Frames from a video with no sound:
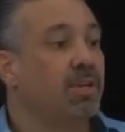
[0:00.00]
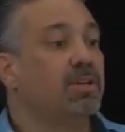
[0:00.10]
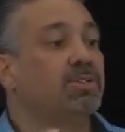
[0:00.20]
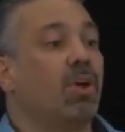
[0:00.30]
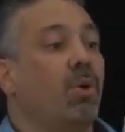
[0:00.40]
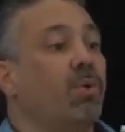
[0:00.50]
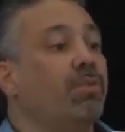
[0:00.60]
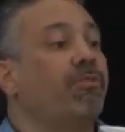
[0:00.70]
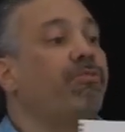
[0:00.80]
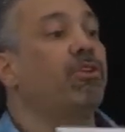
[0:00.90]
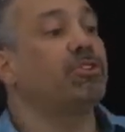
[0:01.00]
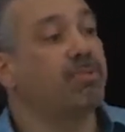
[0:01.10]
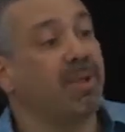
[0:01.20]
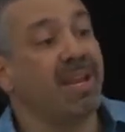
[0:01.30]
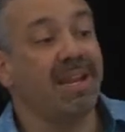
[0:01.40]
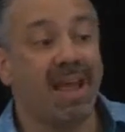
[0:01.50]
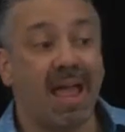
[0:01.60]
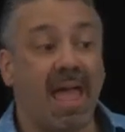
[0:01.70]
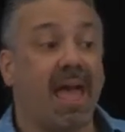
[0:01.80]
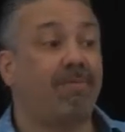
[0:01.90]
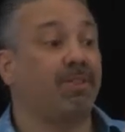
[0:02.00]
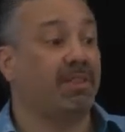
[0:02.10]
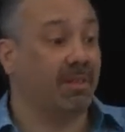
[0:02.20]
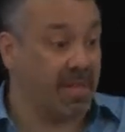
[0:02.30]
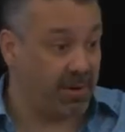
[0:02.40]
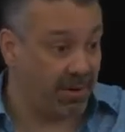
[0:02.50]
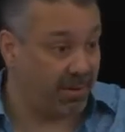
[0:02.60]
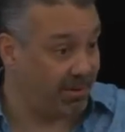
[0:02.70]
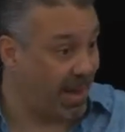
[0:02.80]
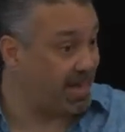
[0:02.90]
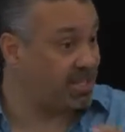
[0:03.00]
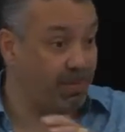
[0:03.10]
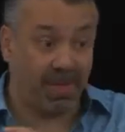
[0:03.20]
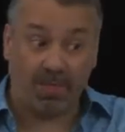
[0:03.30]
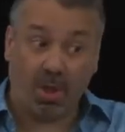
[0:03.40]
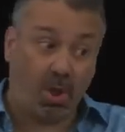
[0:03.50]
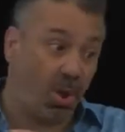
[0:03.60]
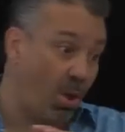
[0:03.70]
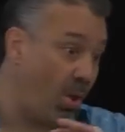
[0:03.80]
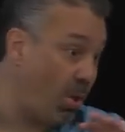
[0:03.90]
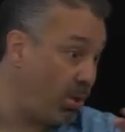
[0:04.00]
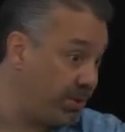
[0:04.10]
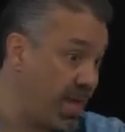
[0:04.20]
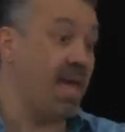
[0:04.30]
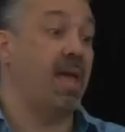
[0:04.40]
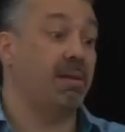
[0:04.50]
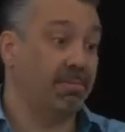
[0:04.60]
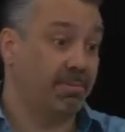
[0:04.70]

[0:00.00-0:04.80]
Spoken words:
So the first meeting I have with the leader, I spend the whole day.